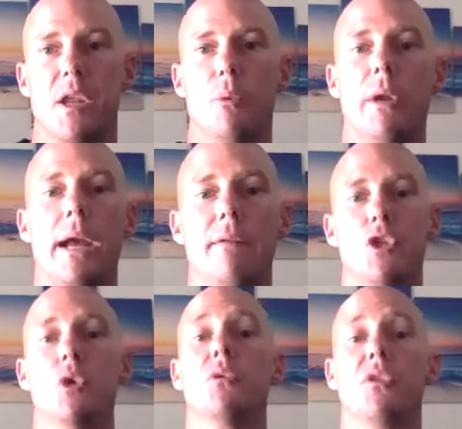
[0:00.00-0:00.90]
we have
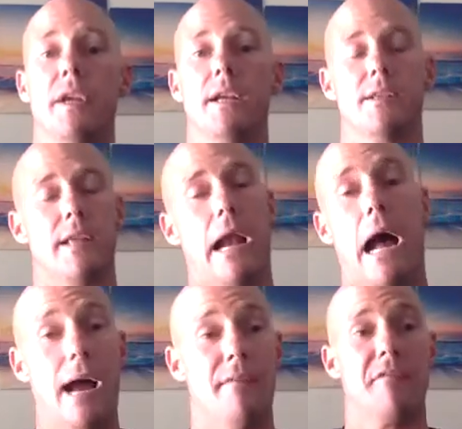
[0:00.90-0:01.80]
two things that
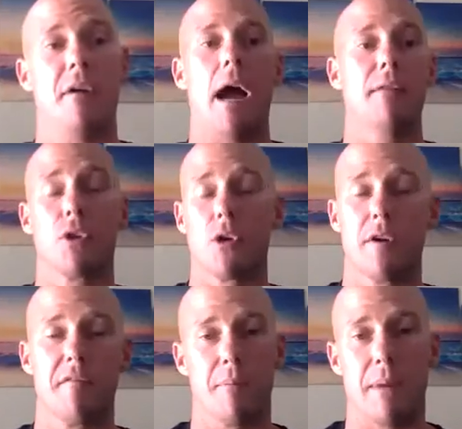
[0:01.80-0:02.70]
I've
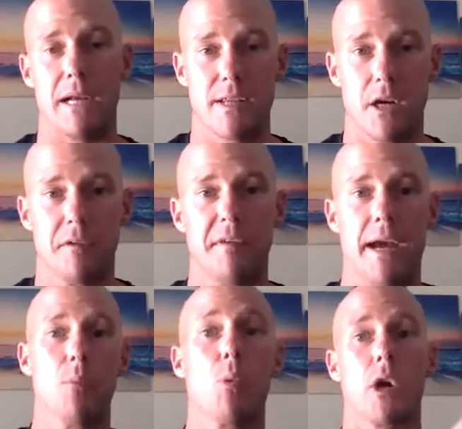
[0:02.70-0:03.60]
learned from myself
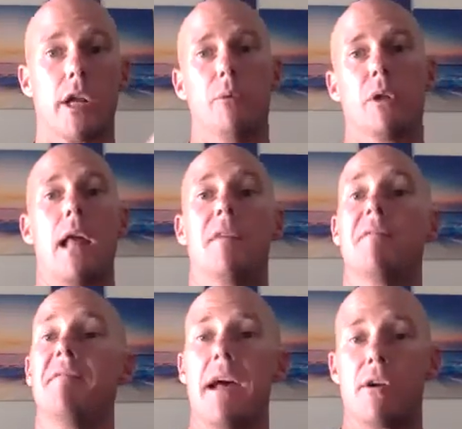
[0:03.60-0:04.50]
and working with a lot of
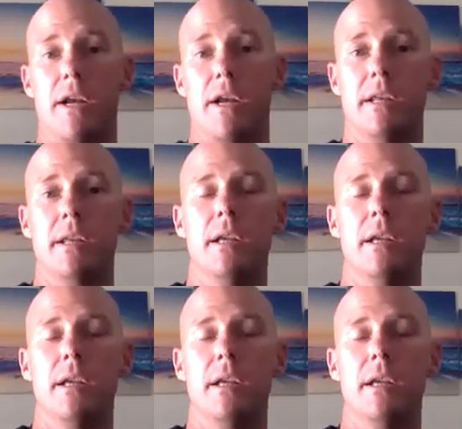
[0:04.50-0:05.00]
veteran